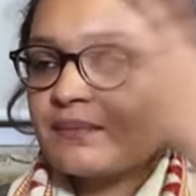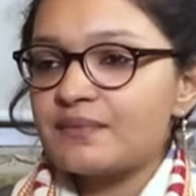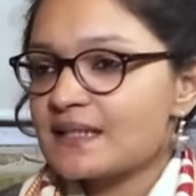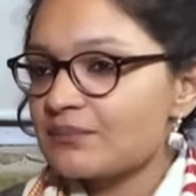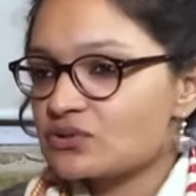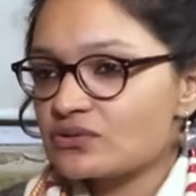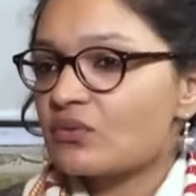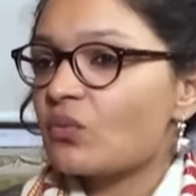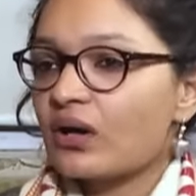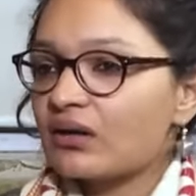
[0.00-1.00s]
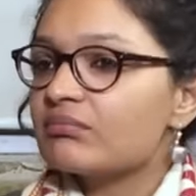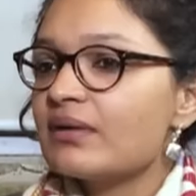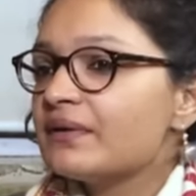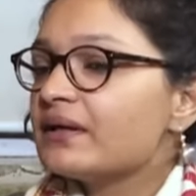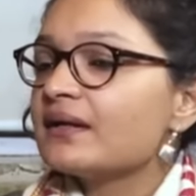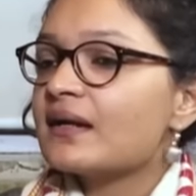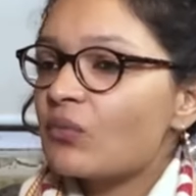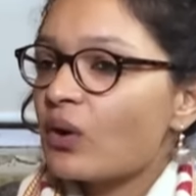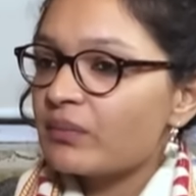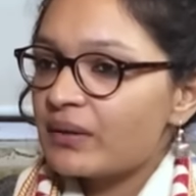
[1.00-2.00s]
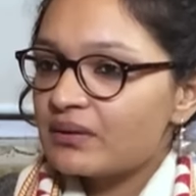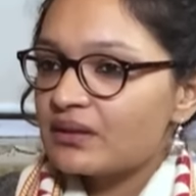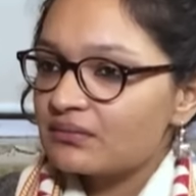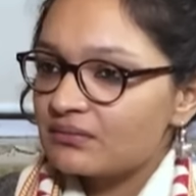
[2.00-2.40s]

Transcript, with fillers: perception of what may be real and what may be